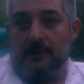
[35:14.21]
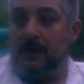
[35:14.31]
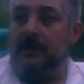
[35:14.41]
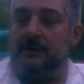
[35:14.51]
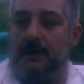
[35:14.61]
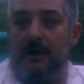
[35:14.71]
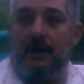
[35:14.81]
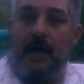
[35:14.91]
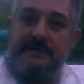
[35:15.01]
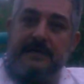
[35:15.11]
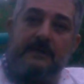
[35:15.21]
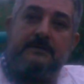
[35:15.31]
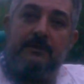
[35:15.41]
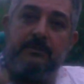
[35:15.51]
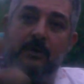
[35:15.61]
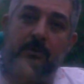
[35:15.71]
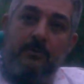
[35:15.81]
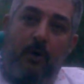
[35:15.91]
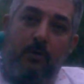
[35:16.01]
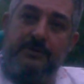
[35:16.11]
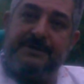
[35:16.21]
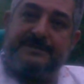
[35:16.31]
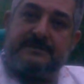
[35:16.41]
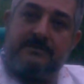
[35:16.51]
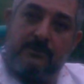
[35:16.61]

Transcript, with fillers: India has had the oldest